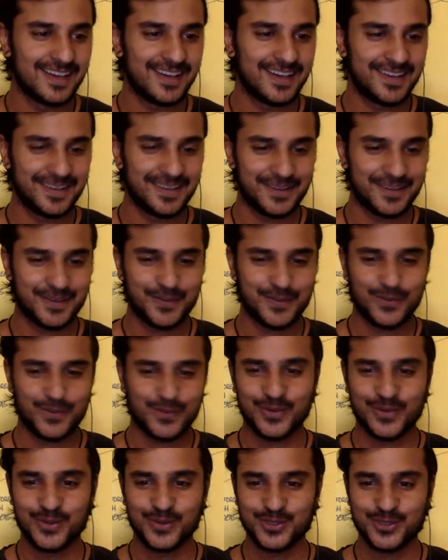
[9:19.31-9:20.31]

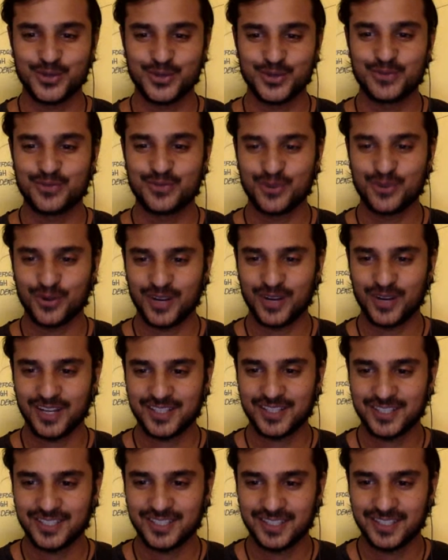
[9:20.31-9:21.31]
what it was good for
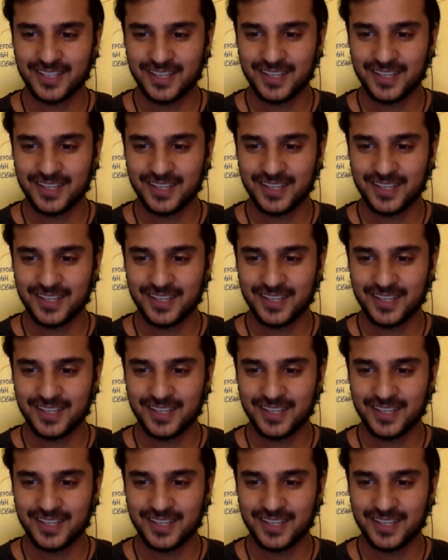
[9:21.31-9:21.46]
actually.